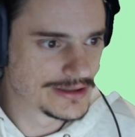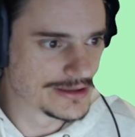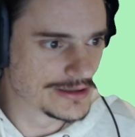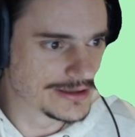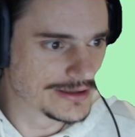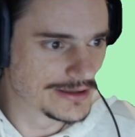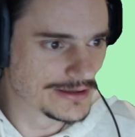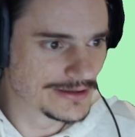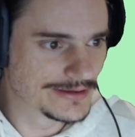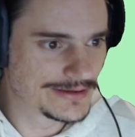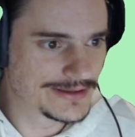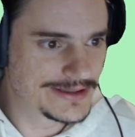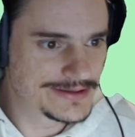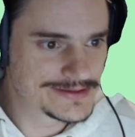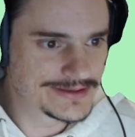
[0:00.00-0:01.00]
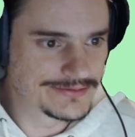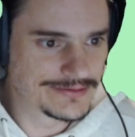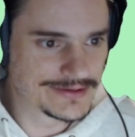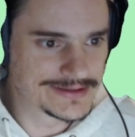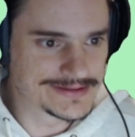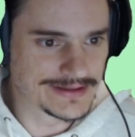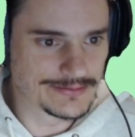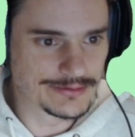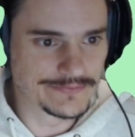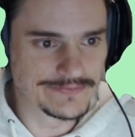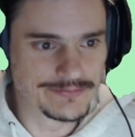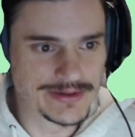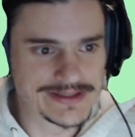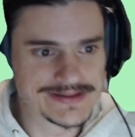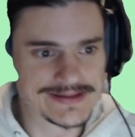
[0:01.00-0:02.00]
Here's a good example of a
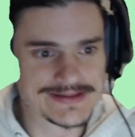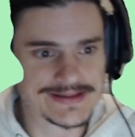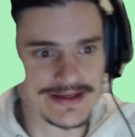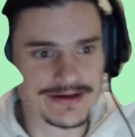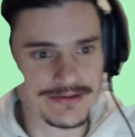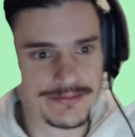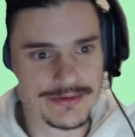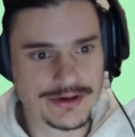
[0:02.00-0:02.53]
basic setup.